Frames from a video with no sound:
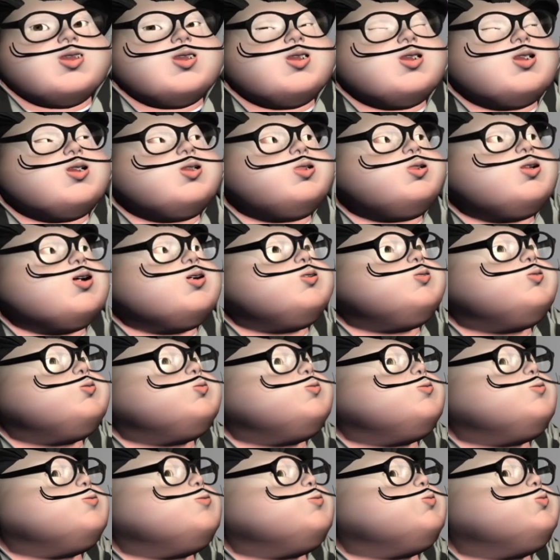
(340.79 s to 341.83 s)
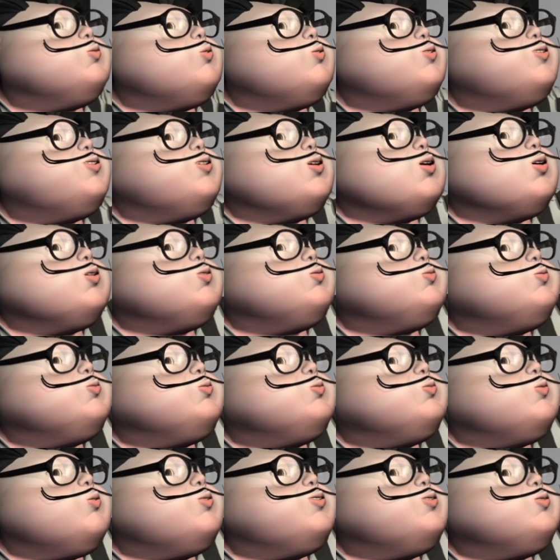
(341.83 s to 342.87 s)
The elevation from point A
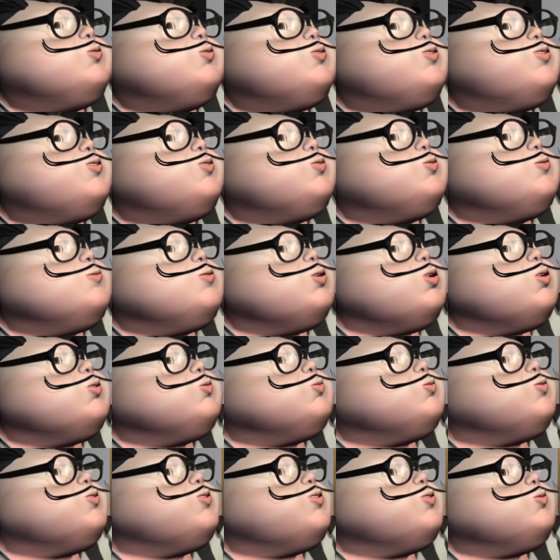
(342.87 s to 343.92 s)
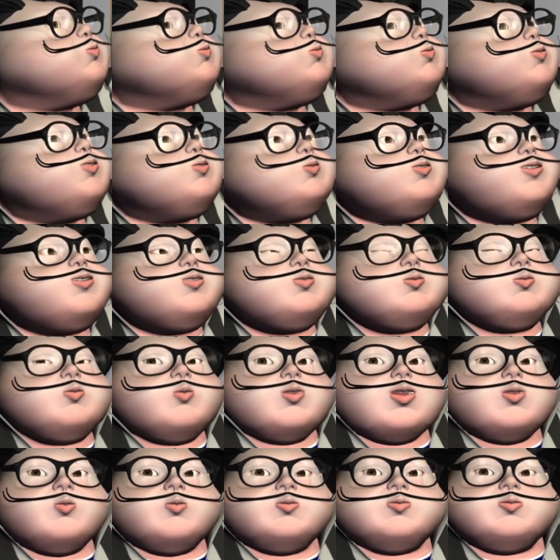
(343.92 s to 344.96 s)
to point C, delta z, can be
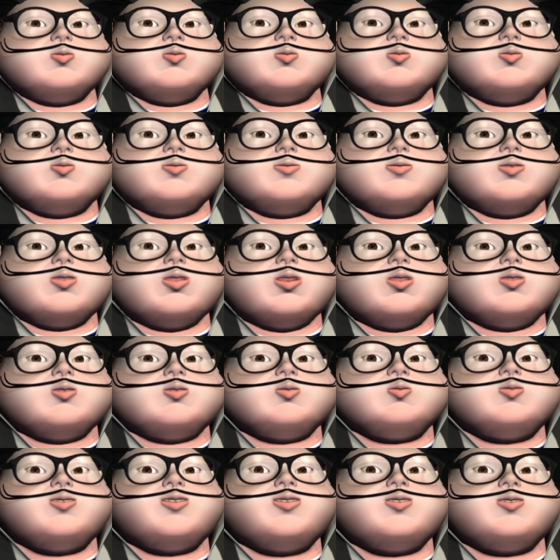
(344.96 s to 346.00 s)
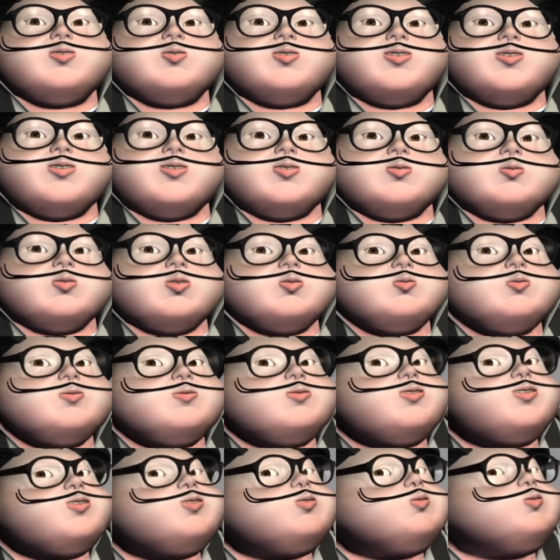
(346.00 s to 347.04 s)
calculated. Delta z is equal
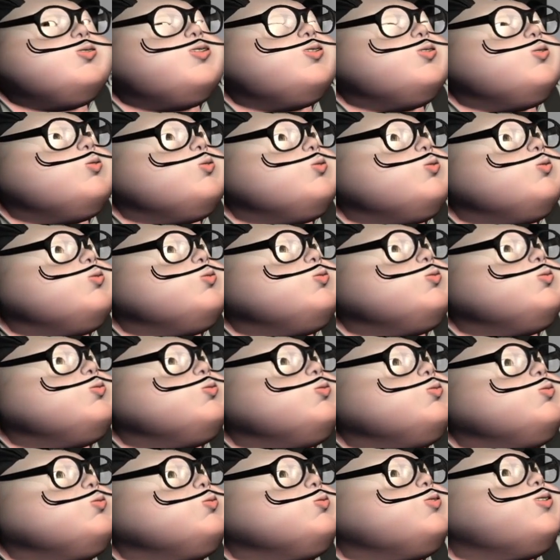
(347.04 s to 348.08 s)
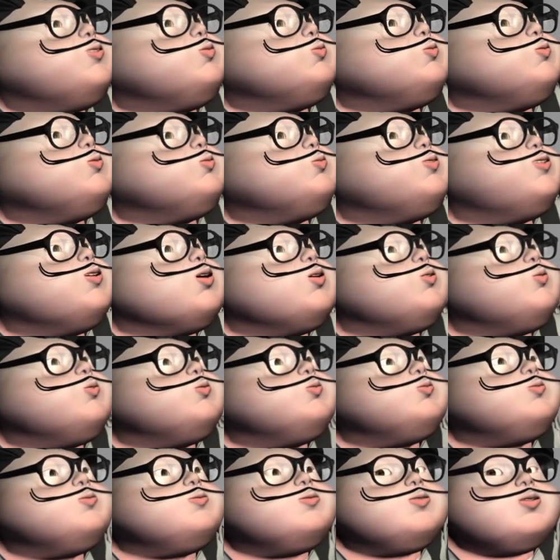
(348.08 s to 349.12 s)
to d2 times the
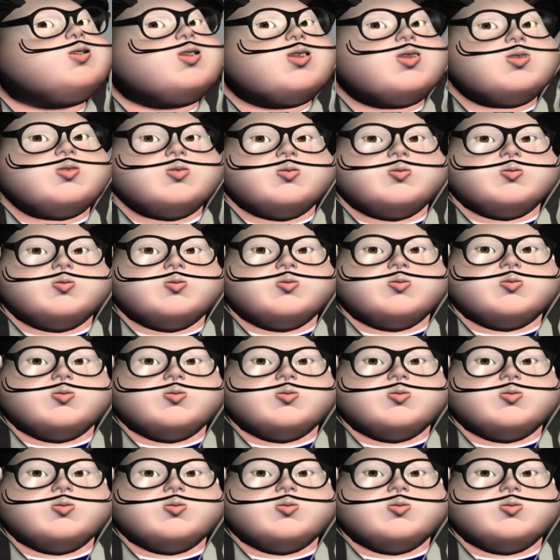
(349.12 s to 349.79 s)
tangent of beta.